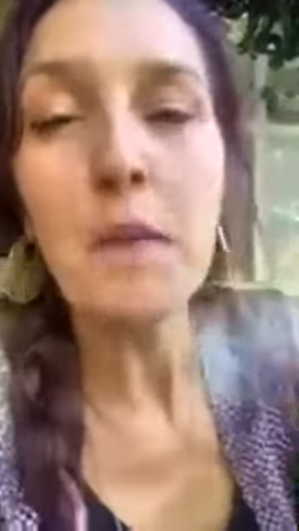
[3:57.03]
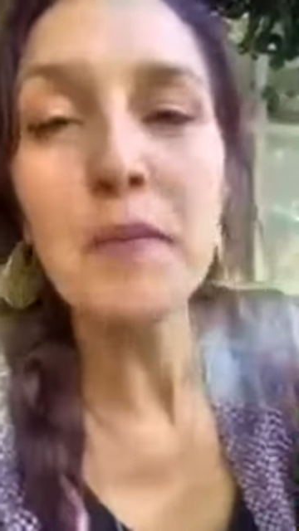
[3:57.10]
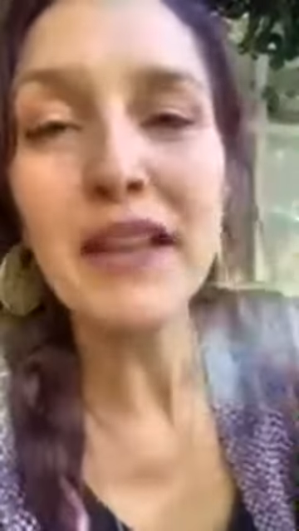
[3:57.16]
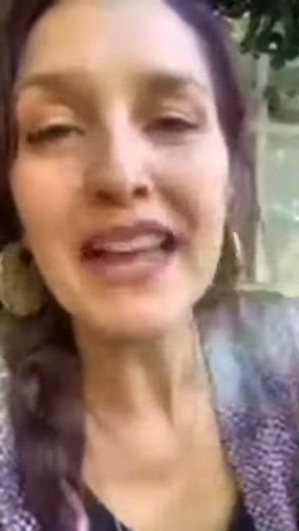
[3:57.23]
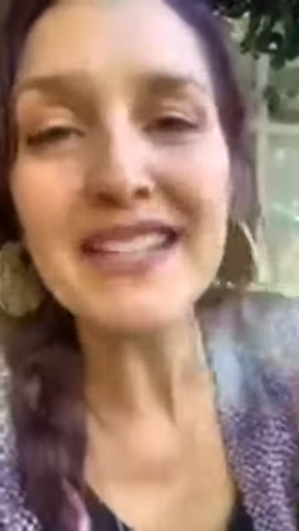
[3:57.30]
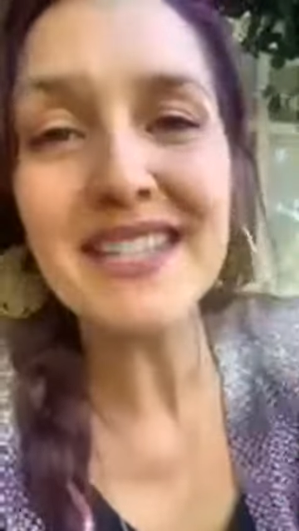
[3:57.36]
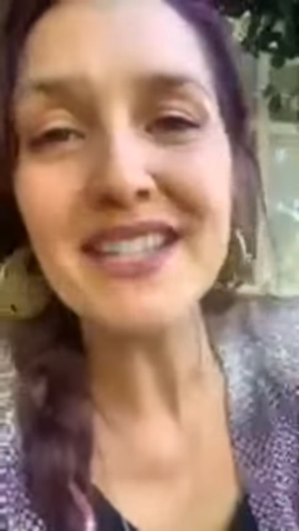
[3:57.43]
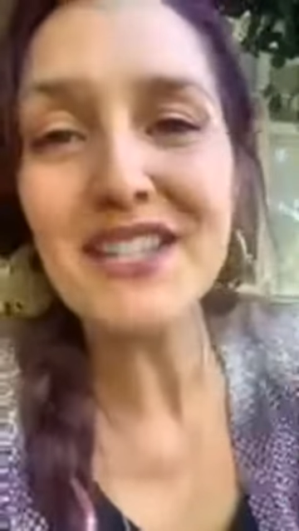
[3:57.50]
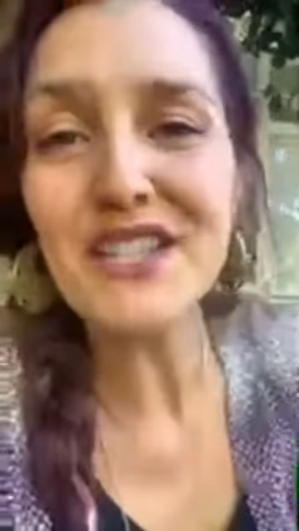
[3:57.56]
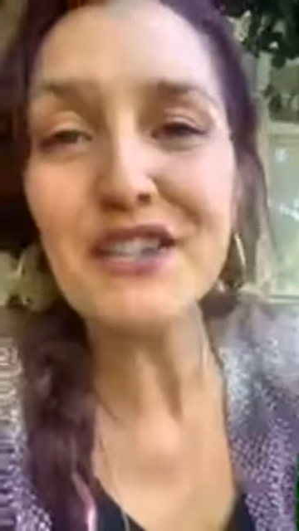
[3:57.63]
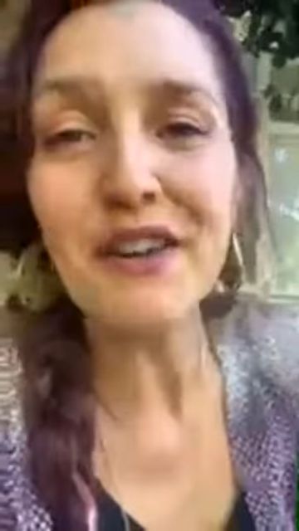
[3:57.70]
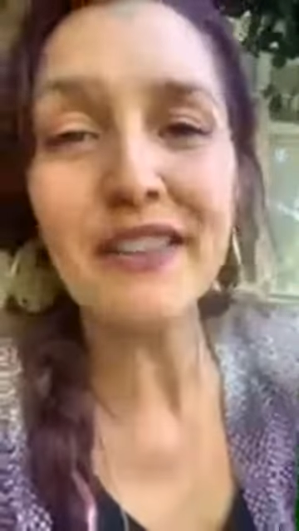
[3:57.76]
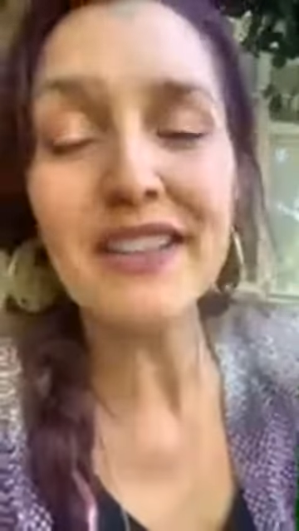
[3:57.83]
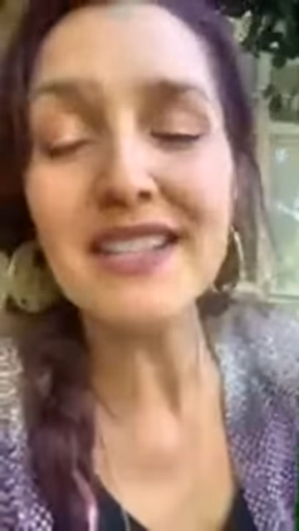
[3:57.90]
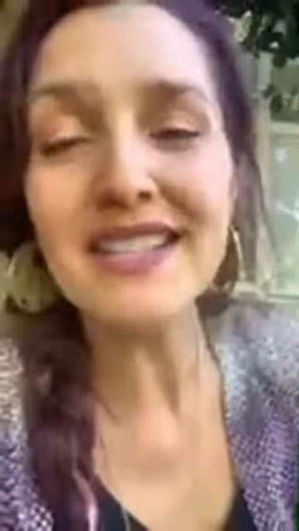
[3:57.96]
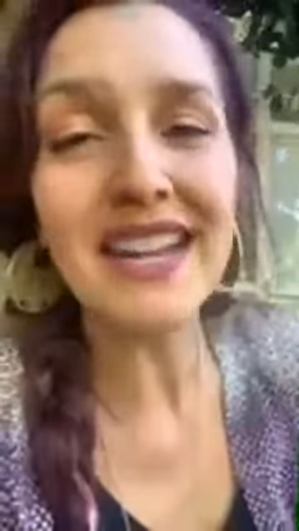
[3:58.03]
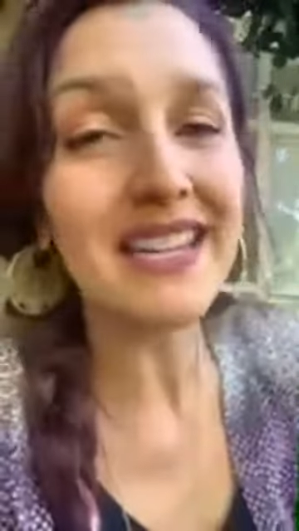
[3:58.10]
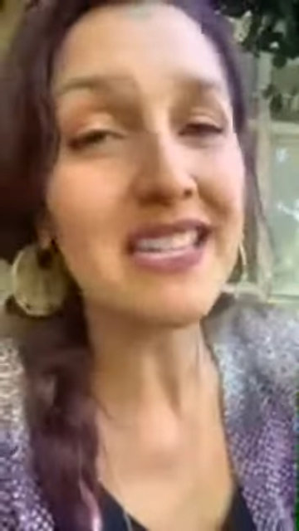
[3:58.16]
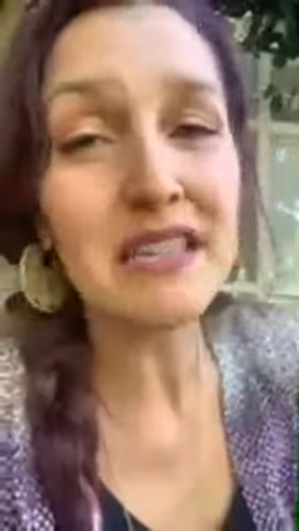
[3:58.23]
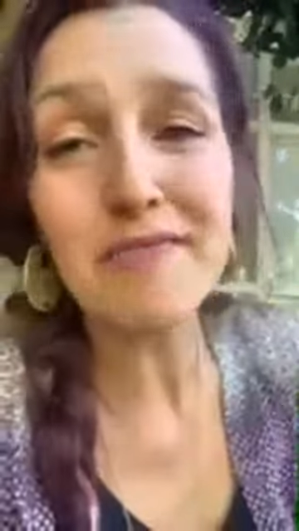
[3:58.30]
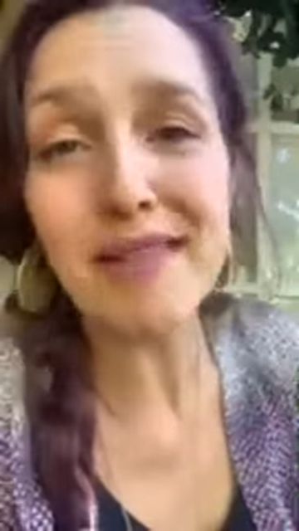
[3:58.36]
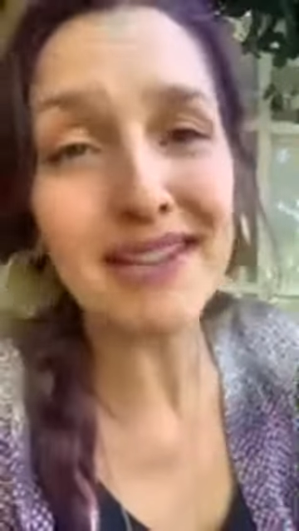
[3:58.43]
Blessings to you on this day.
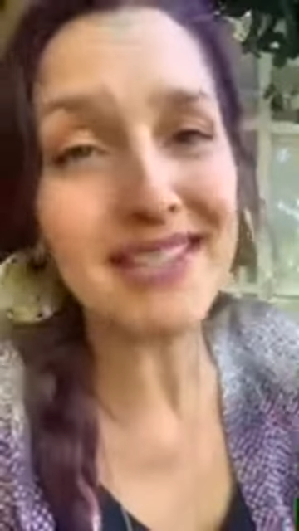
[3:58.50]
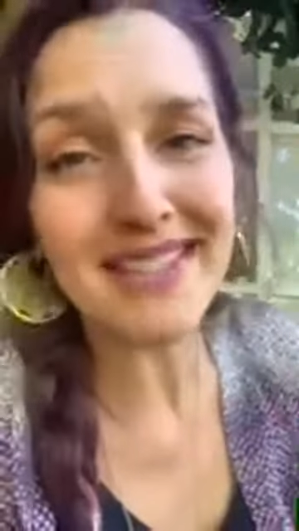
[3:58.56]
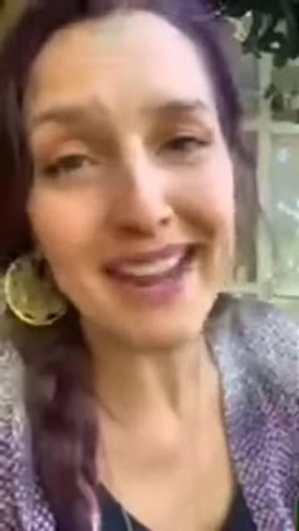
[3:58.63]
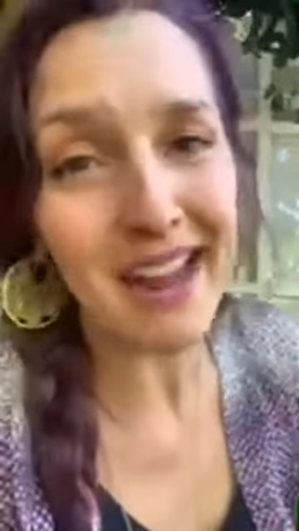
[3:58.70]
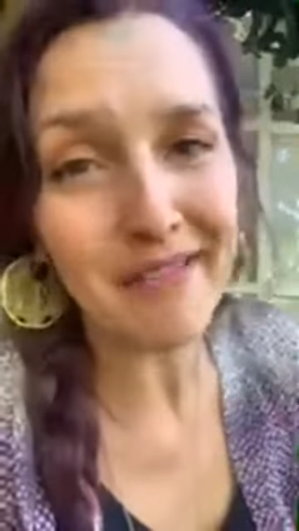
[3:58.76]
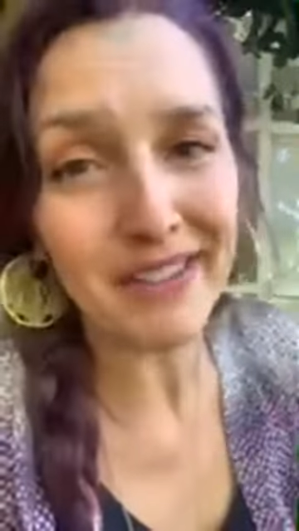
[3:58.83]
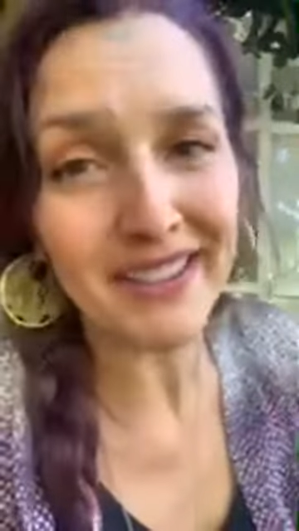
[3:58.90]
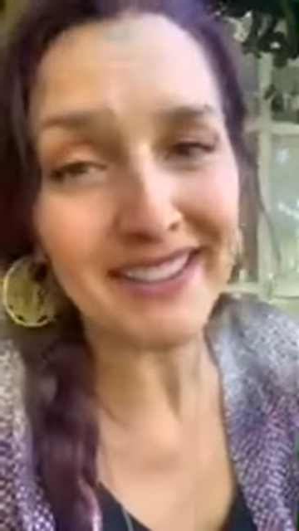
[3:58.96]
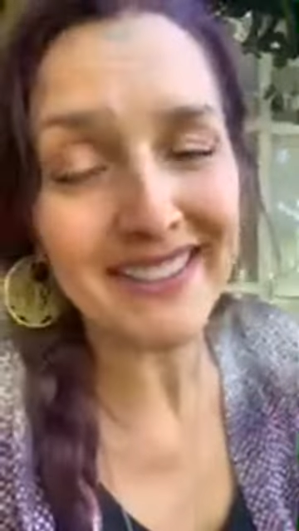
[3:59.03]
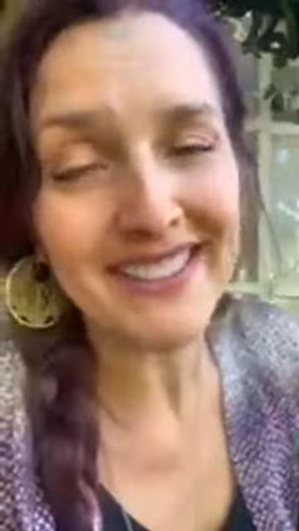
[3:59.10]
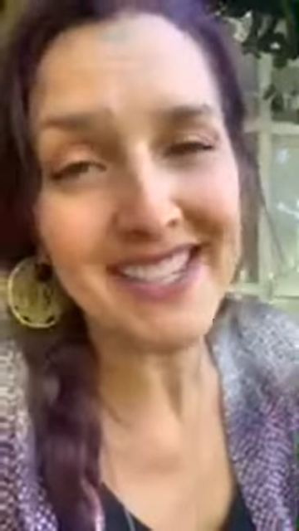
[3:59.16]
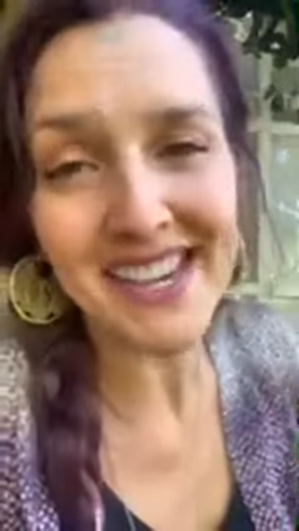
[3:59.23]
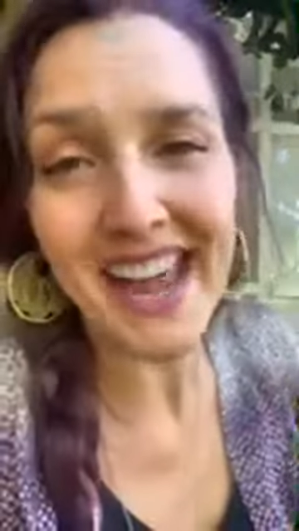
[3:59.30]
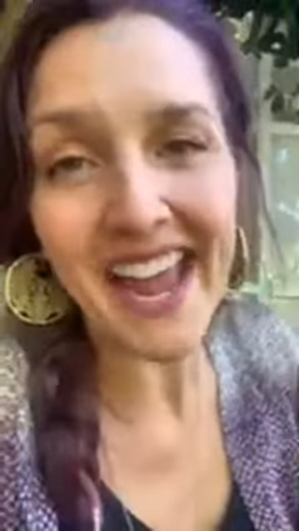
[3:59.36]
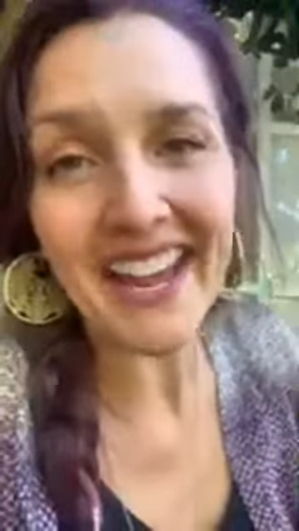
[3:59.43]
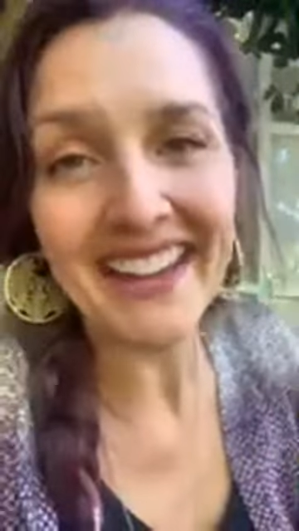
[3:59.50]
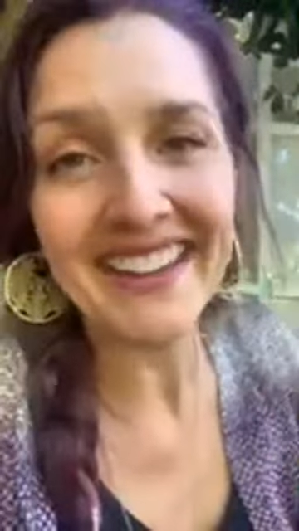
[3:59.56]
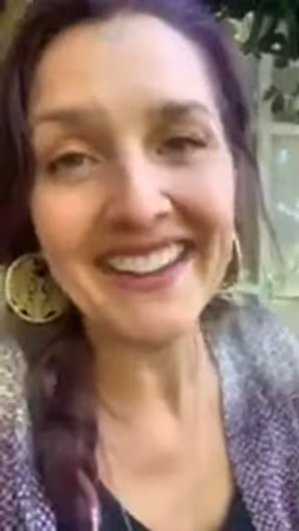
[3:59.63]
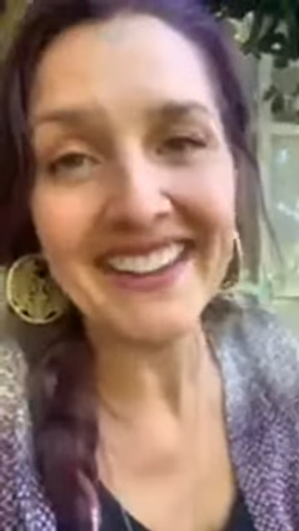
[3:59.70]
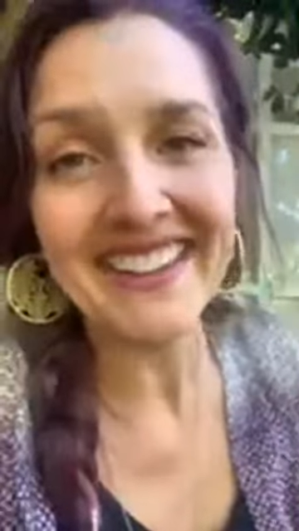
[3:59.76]
It's the best day ever today.